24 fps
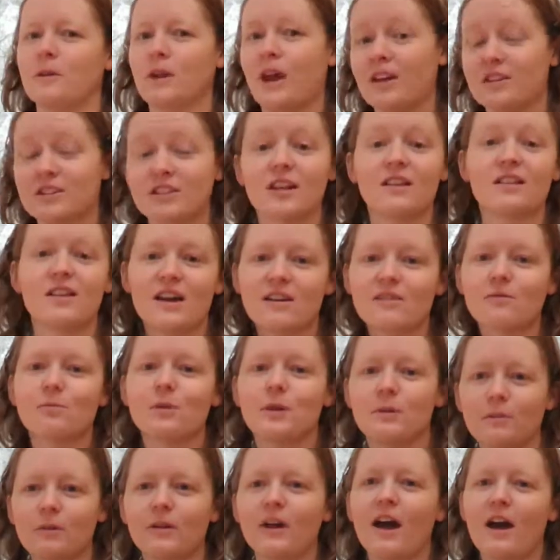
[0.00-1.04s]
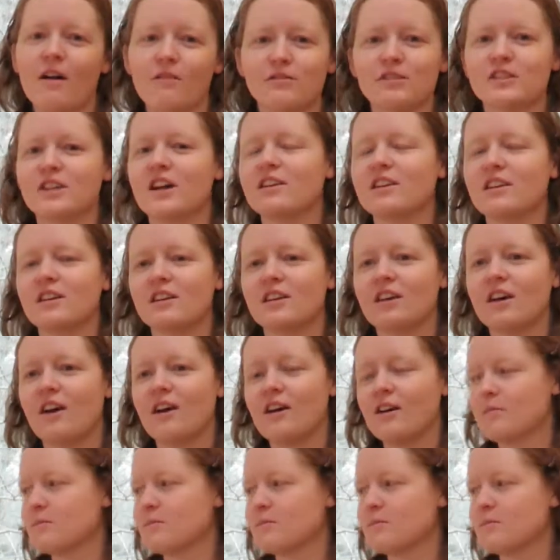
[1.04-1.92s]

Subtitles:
and actually a lot of people have done it,